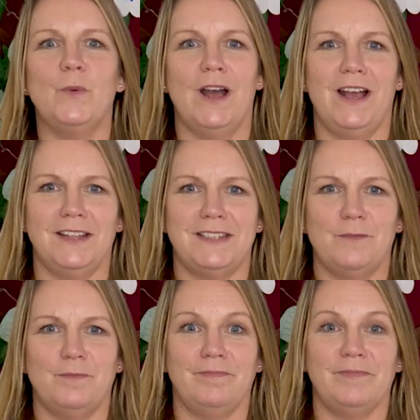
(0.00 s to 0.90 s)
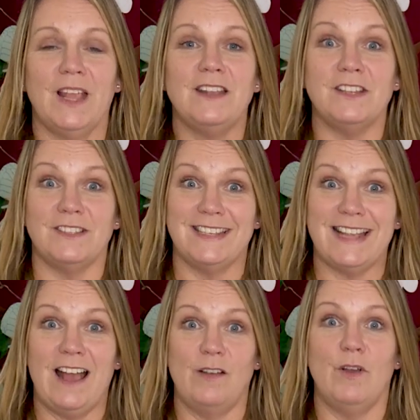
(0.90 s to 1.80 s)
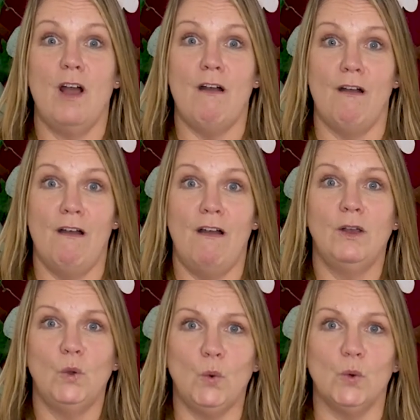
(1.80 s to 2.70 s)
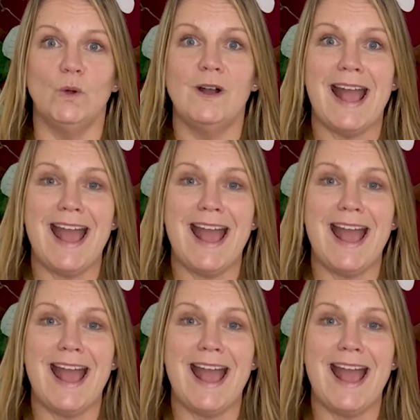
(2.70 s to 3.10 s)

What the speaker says: word. Does it have or